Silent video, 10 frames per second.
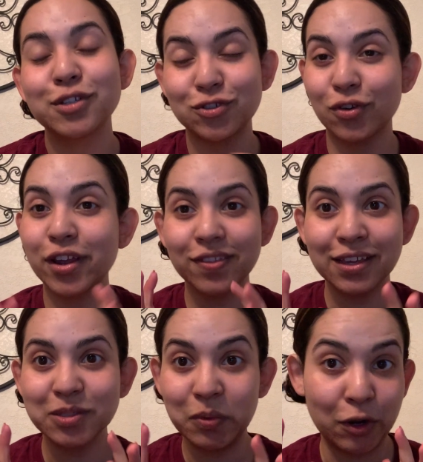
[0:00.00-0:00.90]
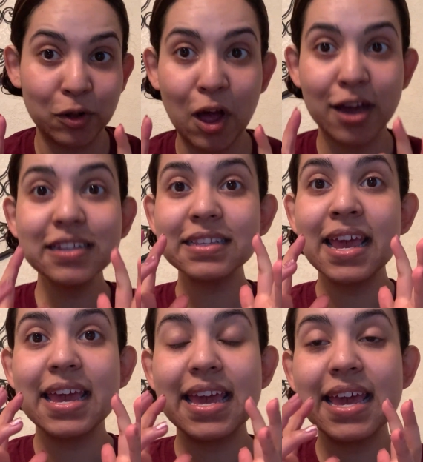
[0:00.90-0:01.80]
destroying things with their claws
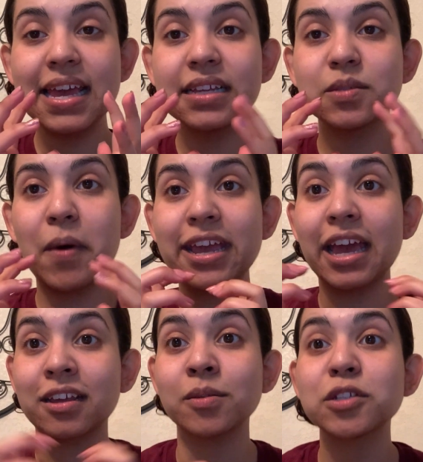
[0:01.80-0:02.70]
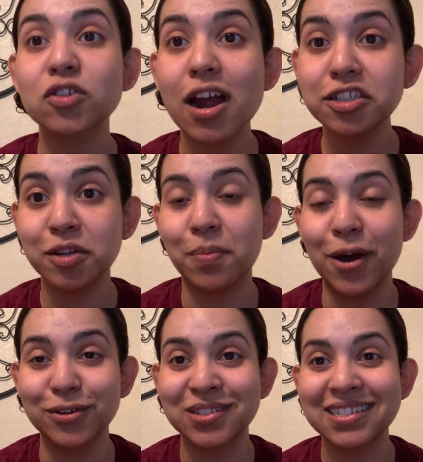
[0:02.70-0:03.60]
is by getting them a scratching
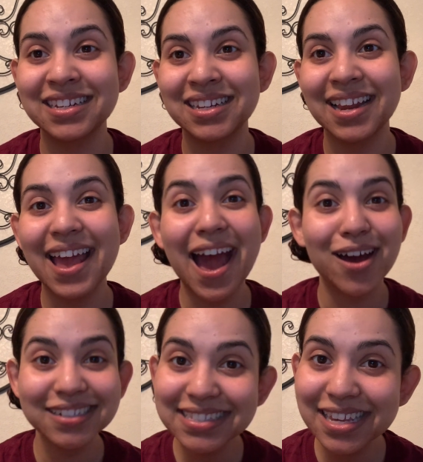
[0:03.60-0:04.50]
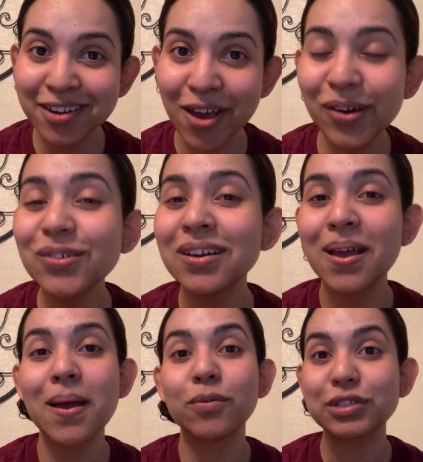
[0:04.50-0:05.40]
post. How does he know?
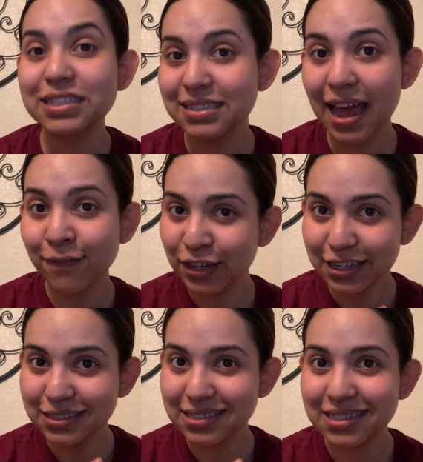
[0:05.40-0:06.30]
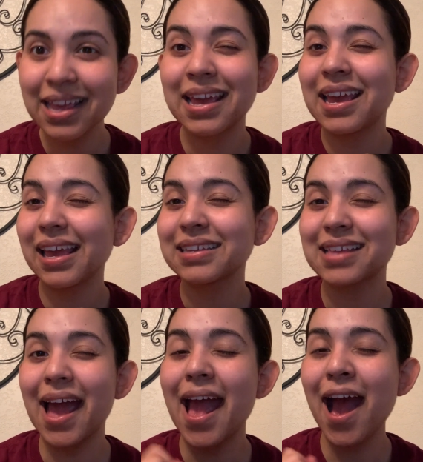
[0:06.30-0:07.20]
What's his evidence? Is
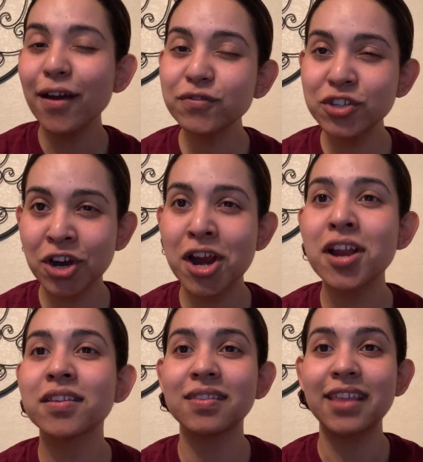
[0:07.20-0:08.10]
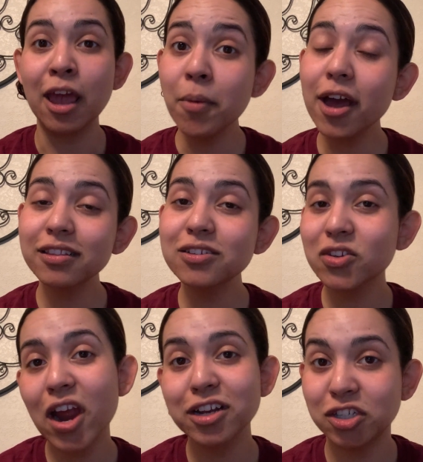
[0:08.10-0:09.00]
that after they bought the
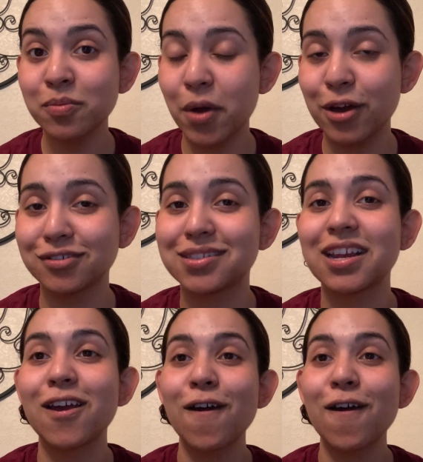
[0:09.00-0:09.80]
scratching post,